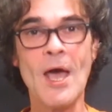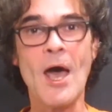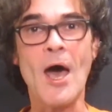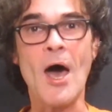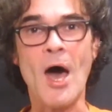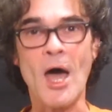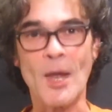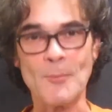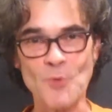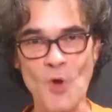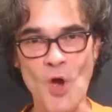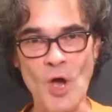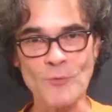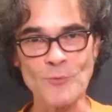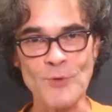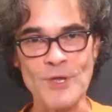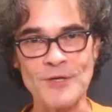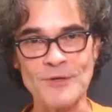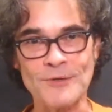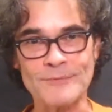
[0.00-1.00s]
I'm Ron
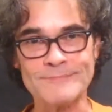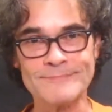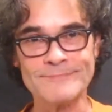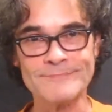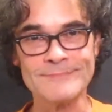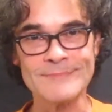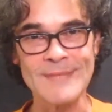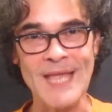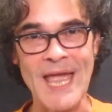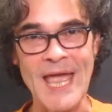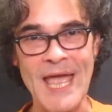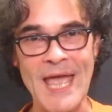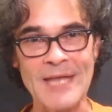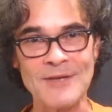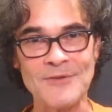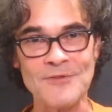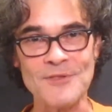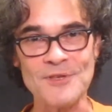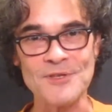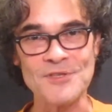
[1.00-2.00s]
Reeder,
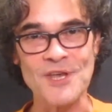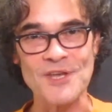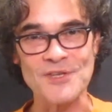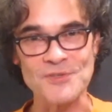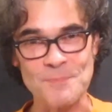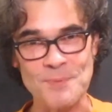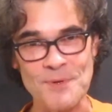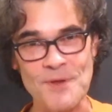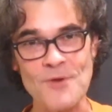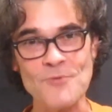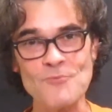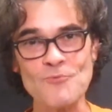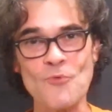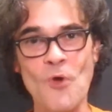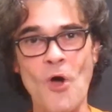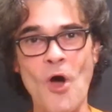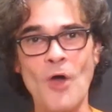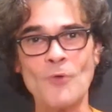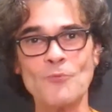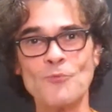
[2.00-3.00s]
and this has been
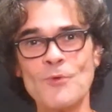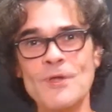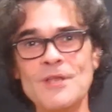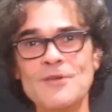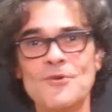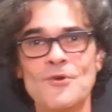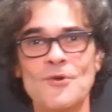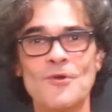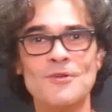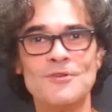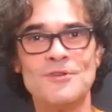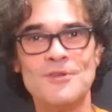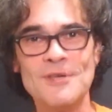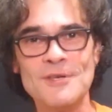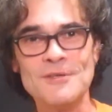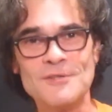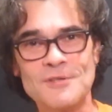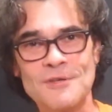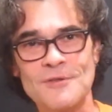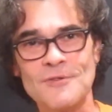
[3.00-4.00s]
Ron Reeder
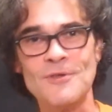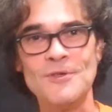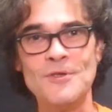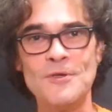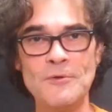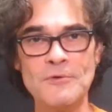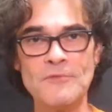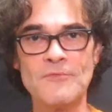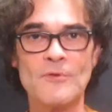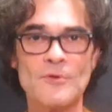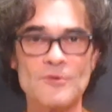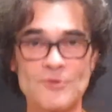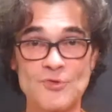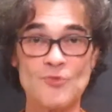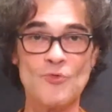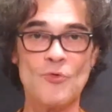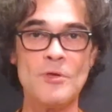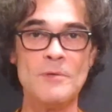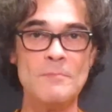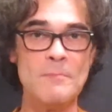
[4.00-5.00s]
Digs at the Universe.
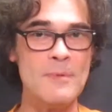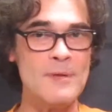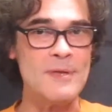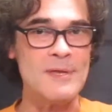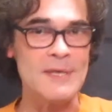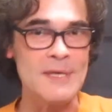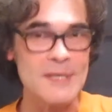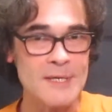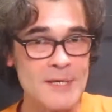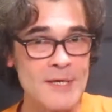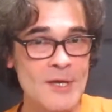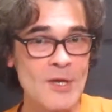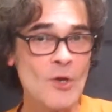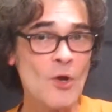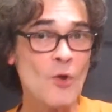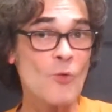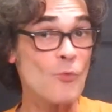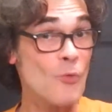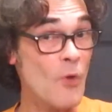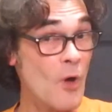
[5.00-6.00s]
Join me,
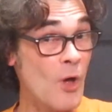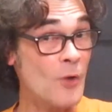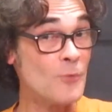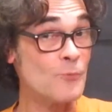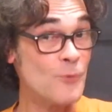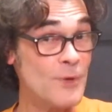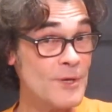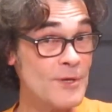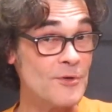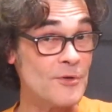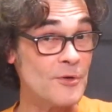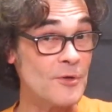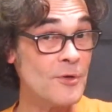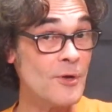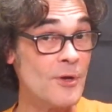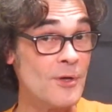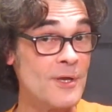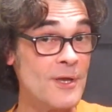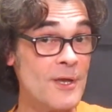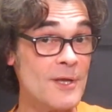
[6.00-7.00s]
Ron
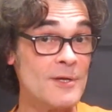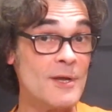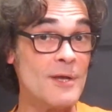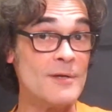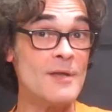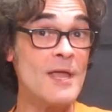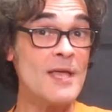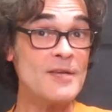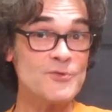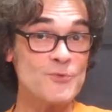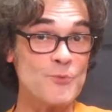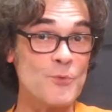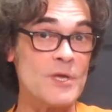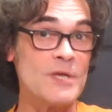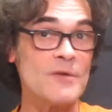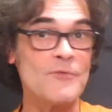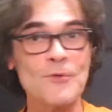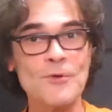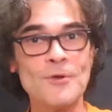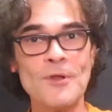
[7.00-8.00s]
Reeder, again next
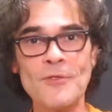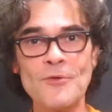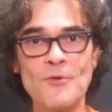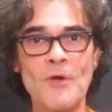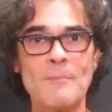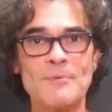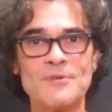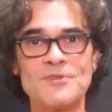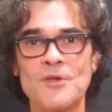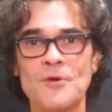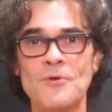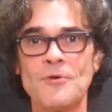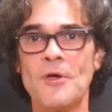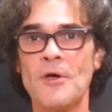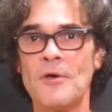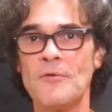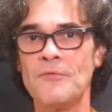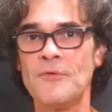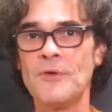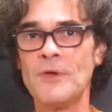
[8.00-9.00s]
week for another episode
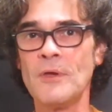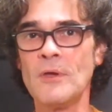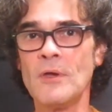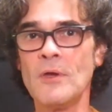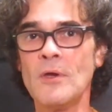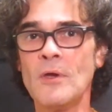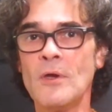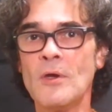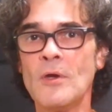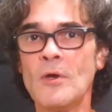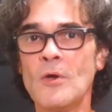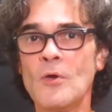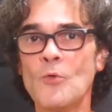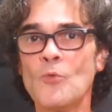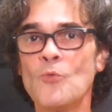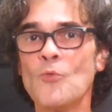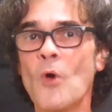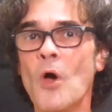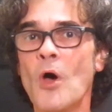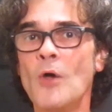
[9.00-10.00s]
of
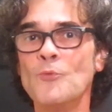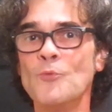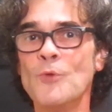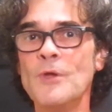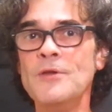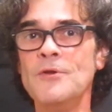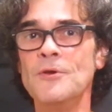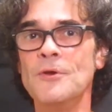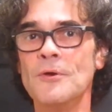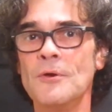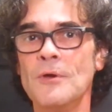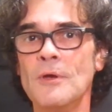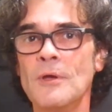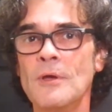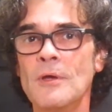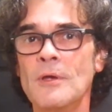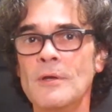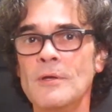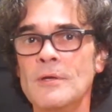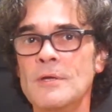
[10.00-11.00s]
Ron Reeder
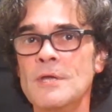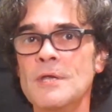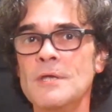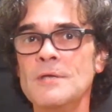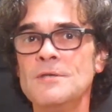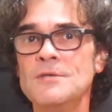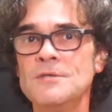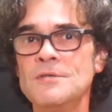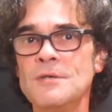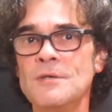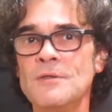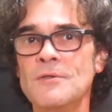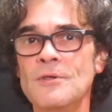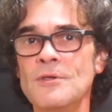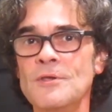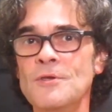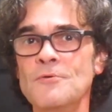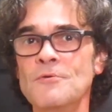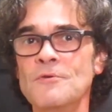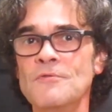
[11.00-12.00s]
Digs the
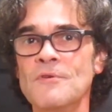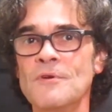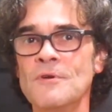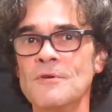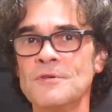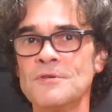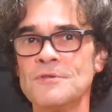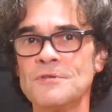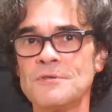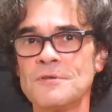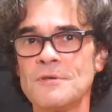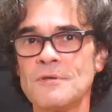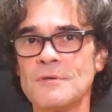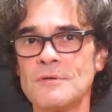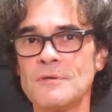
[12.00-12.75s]
Universe.